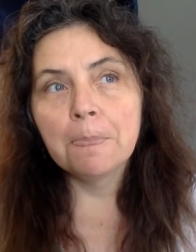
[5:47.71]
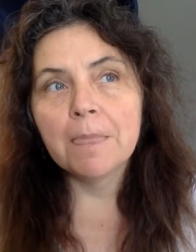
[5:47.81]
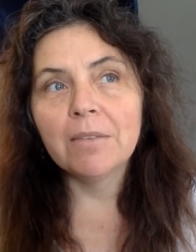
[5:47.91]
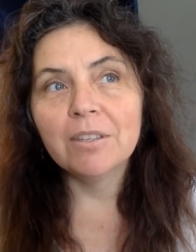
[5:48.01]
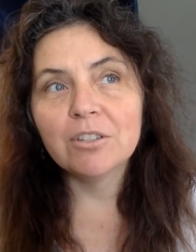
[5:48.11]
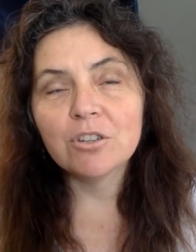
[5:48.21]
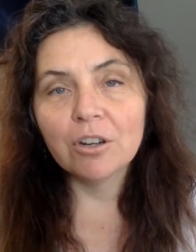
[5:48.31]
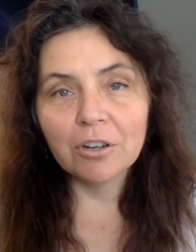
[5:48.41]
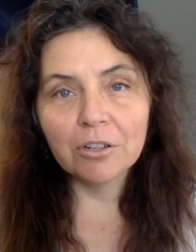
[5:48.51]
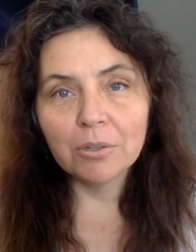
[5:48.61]
And then
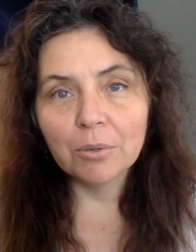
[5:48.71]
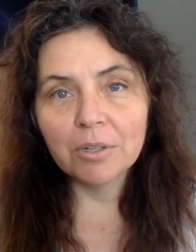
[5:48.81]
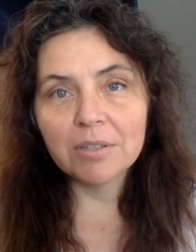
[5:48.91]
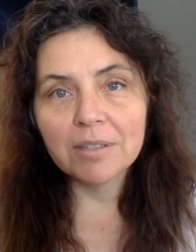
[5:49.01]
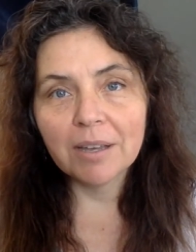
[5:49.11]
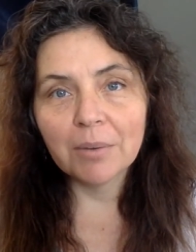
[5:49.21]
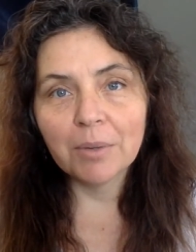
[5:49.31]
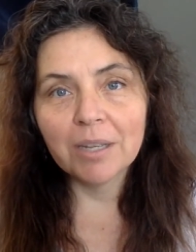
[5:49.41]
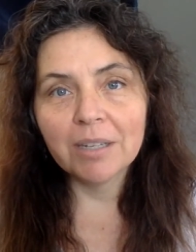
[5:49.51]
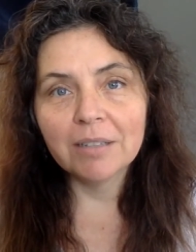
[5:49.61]
chart our course that
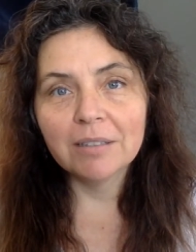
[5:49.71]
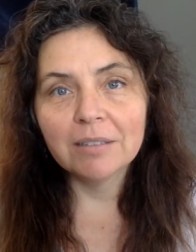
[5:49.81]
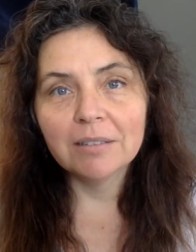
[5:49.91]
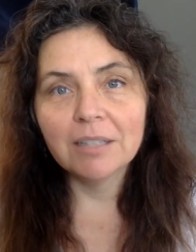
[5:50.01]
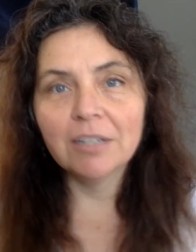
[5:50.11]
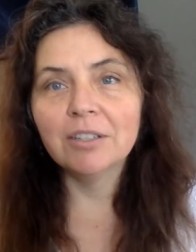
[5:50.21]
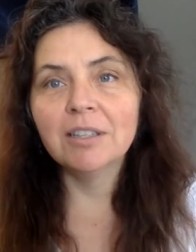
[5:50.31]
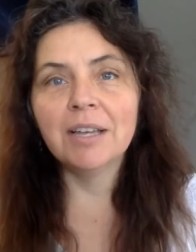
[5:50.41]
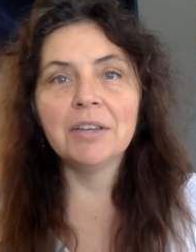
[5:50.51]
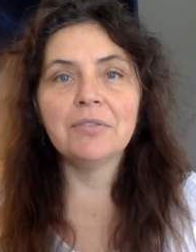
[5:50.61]
way let our
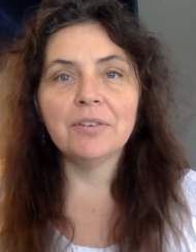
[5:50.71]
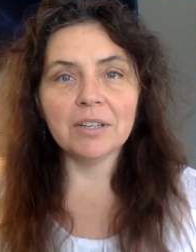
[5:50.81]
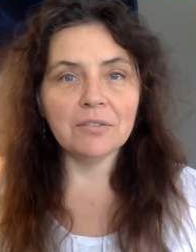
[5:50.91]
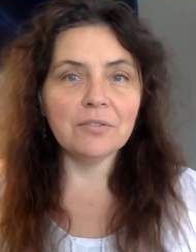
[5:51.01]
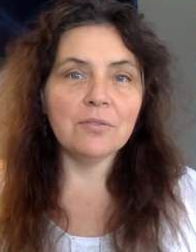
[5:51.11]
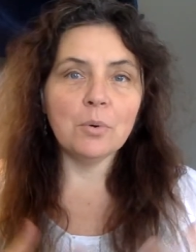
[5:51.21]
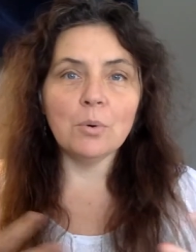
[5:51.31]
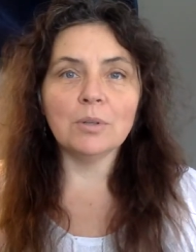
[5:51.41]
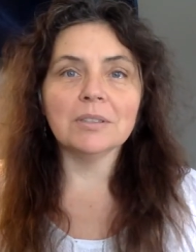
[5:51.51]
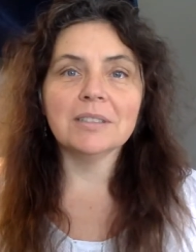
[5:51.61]
life
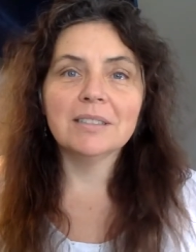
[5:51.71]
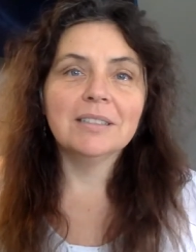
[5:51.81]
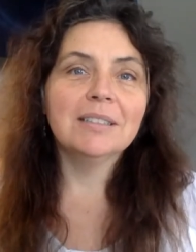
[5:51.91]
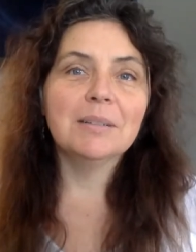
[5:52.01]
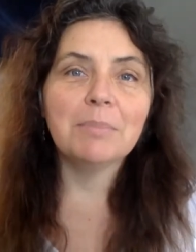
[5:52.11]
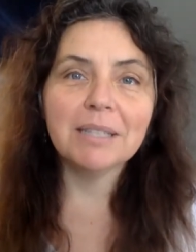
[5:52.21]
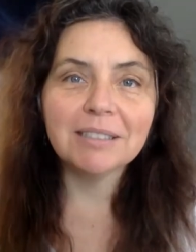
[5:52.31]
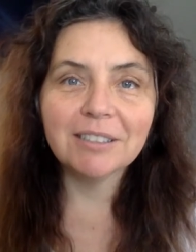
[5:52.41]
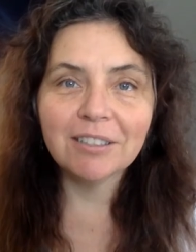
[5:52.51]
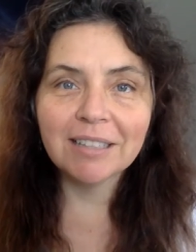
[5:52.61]
unfold
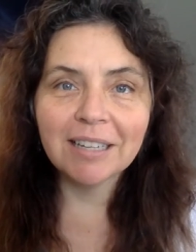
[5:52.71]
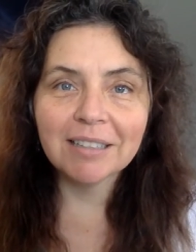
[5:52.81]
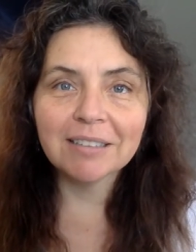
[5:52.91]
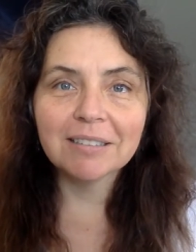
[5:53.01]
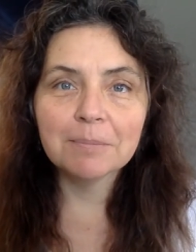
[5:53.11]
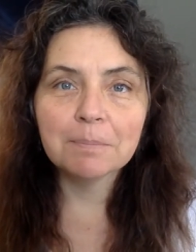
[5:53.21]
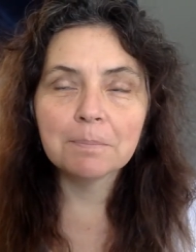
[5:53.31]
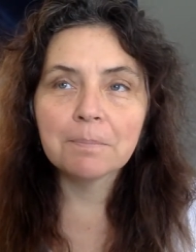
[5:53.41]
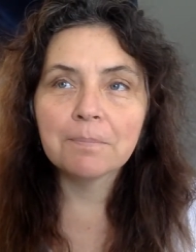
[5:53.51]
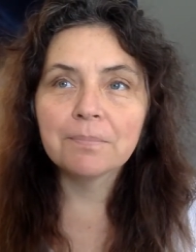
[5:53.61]
based on that.
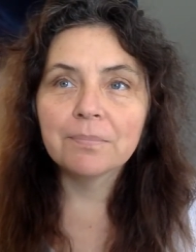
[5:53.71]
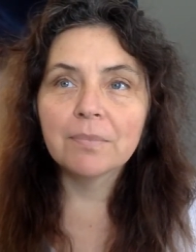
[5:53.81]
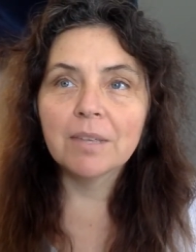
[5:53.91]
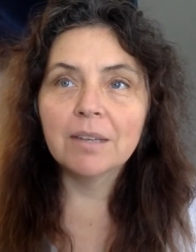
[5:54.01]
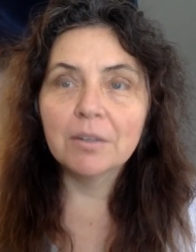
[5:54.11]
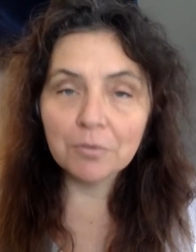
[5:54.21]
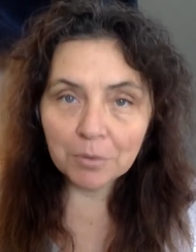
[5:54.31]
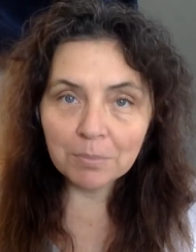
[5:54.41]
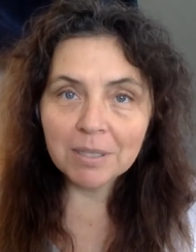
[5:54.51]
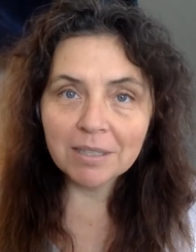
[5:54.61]
And for
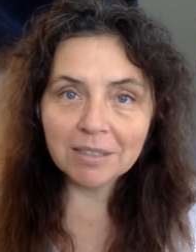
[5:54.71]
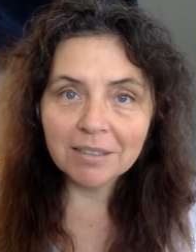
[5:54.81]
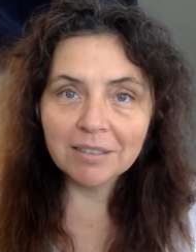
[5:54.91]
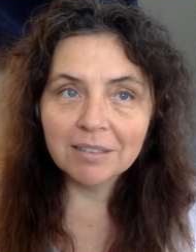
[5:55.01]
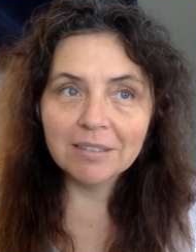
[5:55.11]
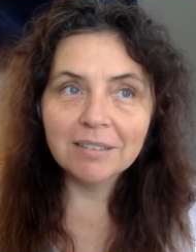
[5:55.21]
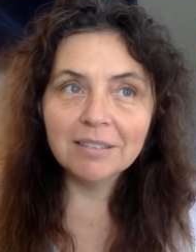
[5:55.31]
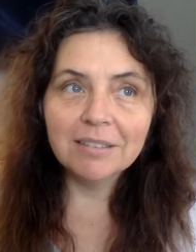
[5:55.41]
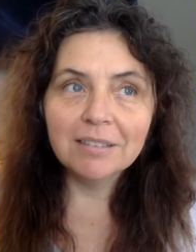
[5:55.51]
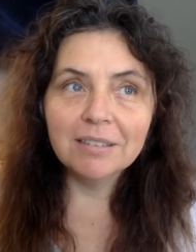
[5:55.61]
me,
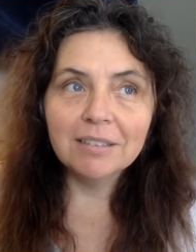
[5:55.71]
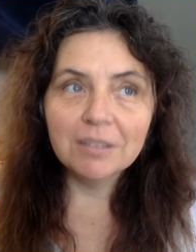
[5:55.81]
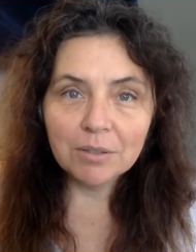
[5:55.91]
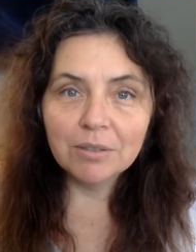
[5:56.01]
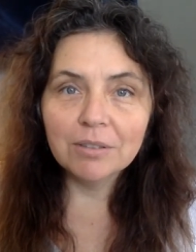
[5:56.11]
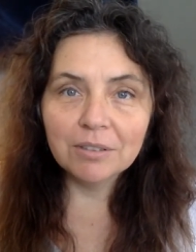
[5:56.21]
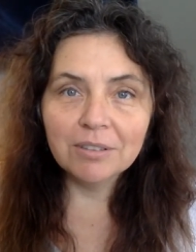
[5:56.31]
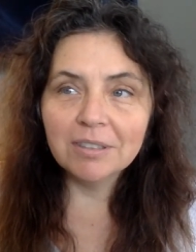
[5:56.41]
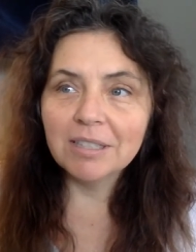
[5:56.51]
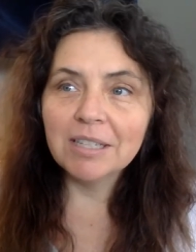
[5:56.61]

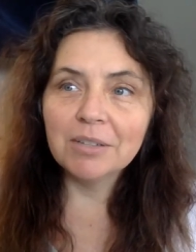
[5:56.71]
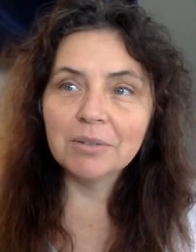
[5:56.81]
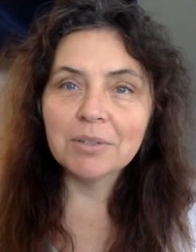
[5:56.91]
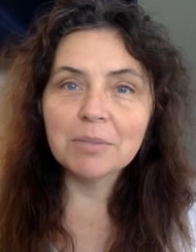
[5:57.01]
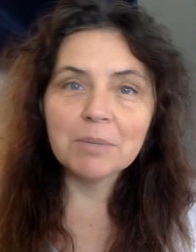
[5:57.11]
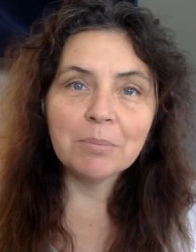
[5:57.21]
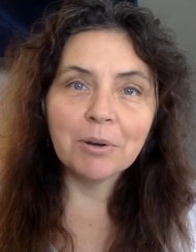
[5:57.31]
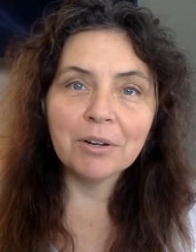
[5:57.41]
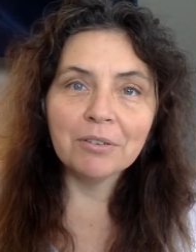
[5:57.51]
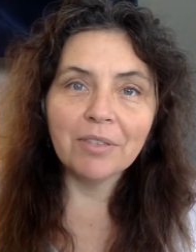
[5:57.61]
Kundalini Yoga is a big
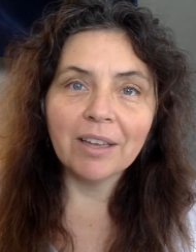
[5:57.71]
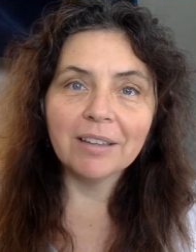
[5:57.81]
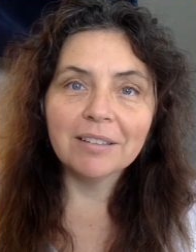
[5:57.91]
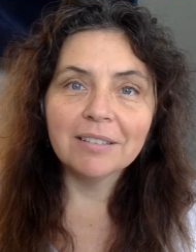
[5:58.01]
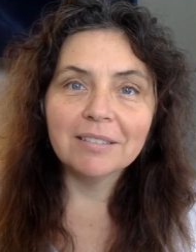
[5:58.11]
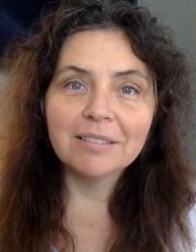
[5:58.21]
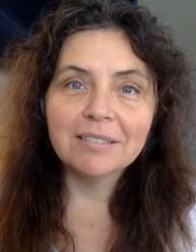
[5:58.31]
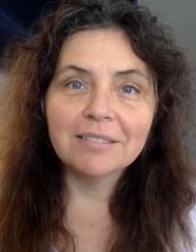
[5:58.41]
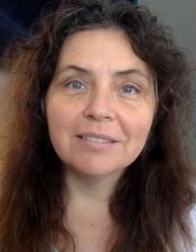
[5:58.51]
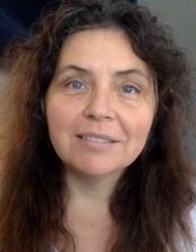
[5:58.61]
part of that.
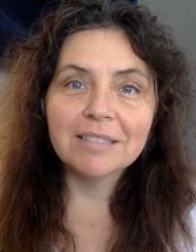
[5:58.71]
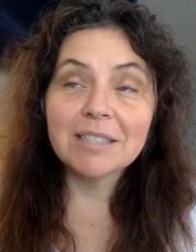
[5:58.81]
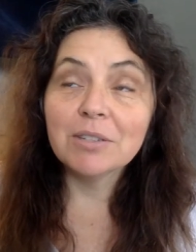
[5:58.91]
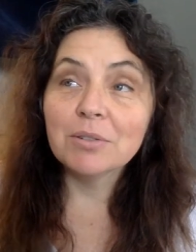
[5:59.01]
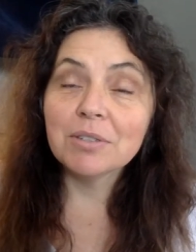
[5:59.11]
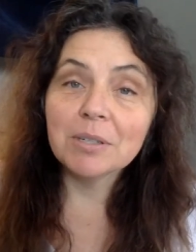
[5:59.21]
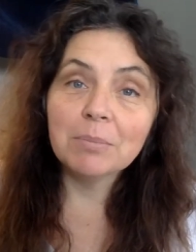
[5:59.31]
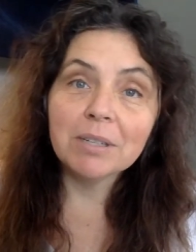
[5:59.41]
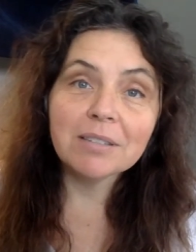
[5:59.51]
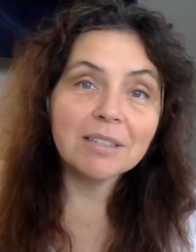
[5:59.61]
It's interesting
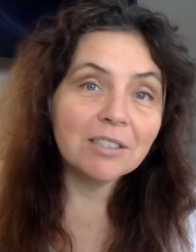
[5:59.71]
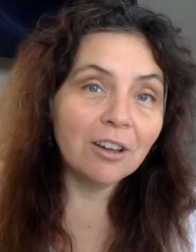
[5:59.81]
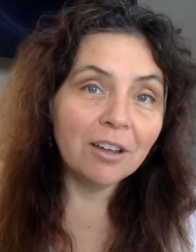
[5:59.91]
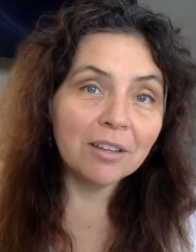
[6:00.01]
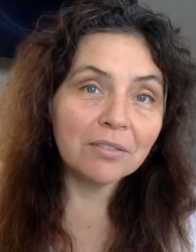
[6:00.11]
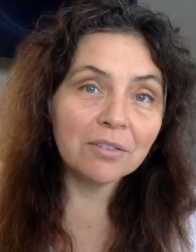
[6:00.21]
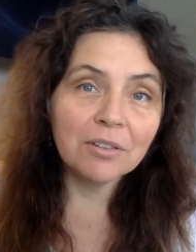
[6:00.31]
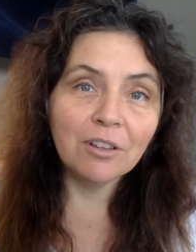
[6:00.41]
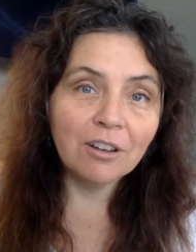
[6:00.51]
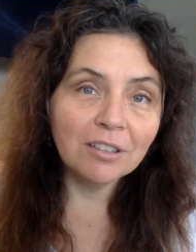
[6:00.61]
because I taught it for a
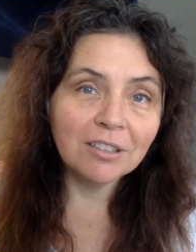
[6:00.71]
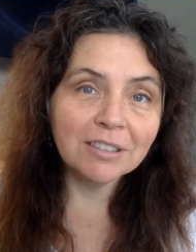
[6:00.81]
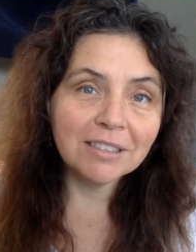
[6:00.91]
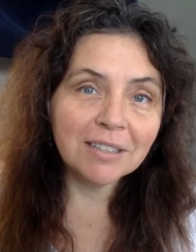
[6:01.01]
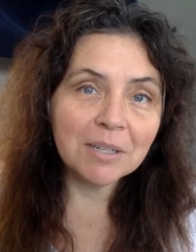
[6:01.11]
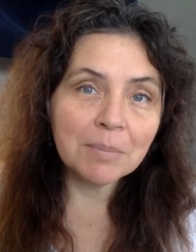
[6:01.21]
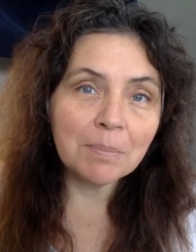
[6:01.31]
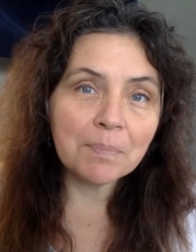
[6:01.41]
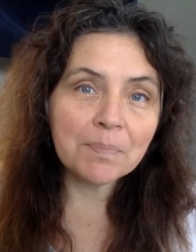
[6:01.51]
long, long time.